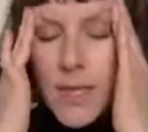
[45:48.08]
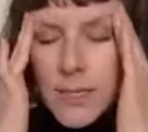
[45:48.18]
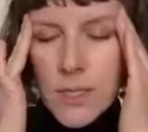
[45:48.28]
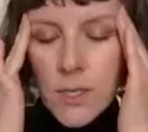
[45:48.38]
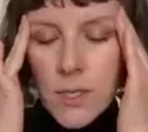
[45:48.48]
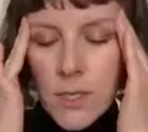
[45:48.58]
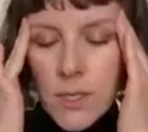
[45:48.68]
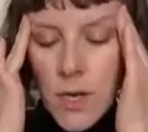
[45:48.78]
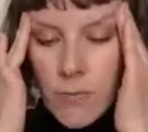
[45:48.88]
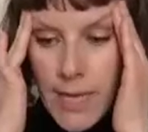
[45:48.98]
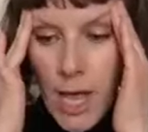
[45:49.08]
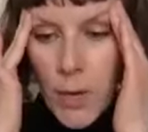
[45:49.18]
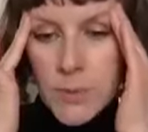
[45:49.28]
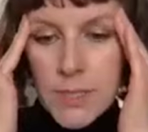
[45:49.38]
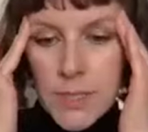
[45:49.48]
this can kind of really
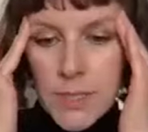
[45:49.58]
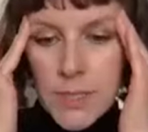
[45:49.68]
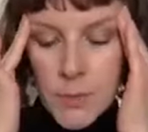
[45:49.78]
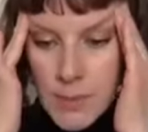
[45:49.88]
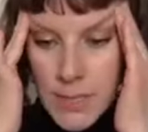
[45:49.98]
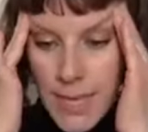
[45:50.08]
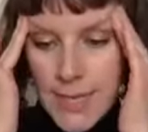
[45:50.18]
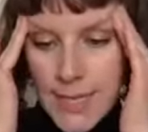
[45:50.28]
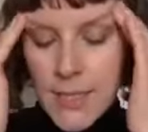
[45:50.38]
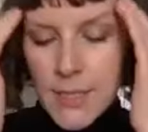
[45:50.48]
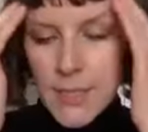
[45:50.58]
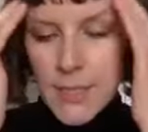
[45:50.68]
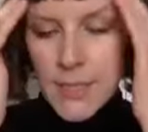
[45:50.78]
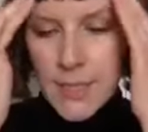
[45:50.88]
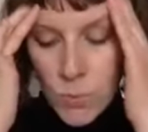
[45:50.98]
help. So sometimes there's that
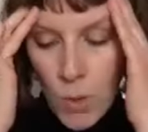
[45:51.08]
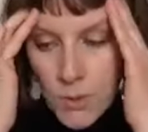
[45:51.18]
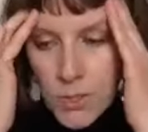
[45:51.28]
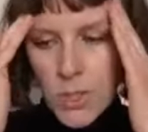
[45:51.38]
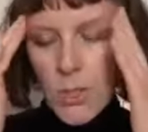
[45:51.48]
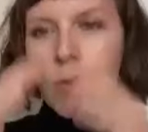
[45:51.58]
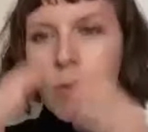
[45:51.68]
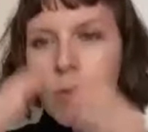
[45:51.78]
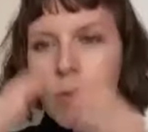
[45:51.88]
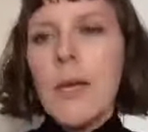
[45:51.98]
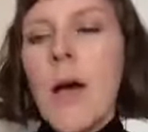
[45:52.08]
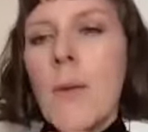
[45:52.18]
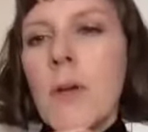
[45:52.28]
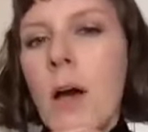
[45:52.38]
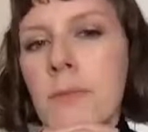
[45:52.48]
tendency to want to, but I
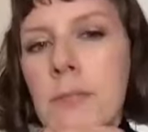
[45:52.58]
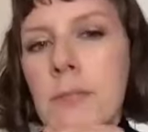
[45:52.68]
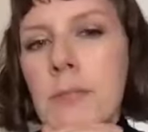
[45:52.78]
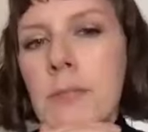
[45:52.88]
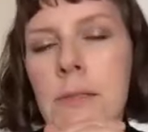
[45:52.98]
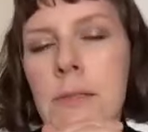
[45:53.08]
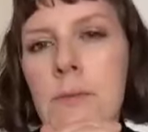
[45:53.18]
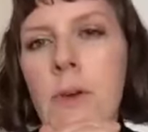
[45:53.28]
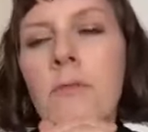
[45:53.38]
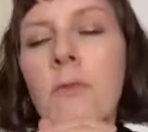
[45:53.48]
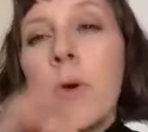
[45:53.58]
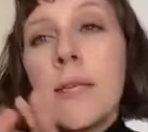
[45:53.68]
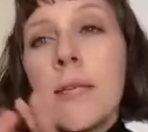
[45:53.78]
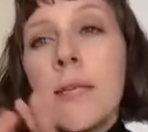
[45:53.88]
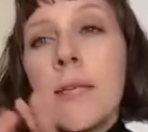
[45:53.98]
would kind of
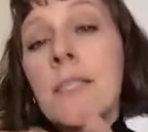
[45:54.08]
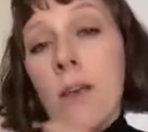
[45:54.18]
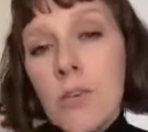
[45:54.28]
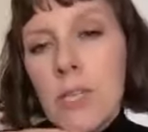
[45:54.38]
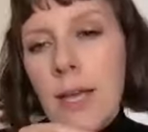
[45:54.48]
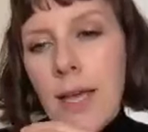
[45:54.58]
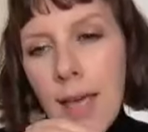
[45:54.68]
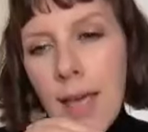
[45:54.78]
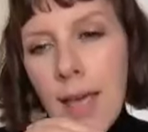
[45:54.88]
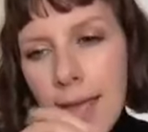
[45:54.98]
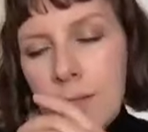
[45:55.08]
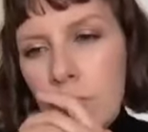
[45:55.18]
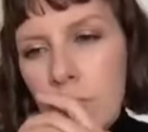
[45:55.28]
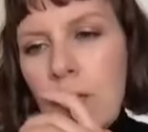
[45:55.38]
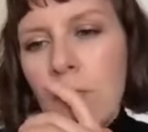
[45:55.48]
avoid massaging a head
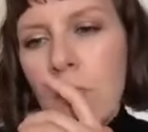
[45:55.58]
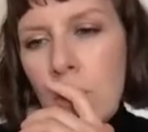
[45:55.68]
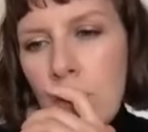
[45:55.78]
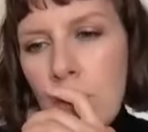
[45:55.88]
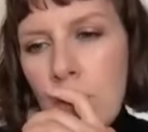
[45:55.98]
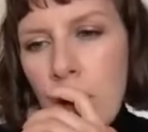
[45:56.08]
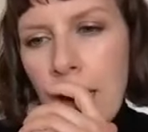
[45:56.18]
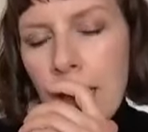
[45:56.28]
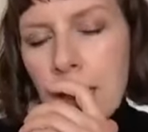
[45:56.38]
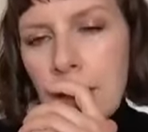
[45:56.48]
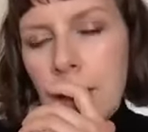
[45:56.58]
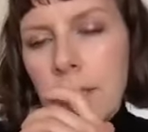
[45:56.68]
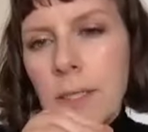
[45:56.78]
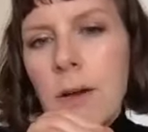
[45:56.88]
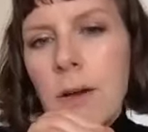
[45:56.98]
when you've got a migraine,
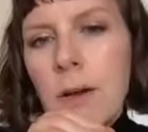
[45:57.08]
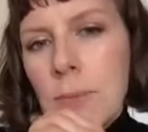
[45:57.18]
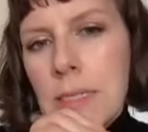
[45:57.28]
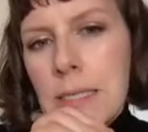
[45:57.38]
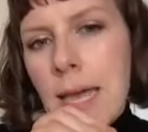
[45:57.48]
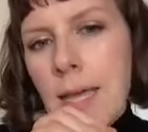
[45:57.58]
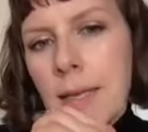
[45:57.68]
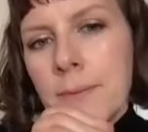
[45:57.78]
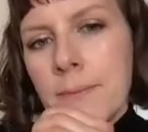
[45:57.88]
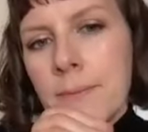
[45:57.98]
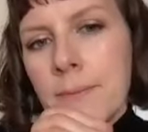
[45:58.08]
I would say.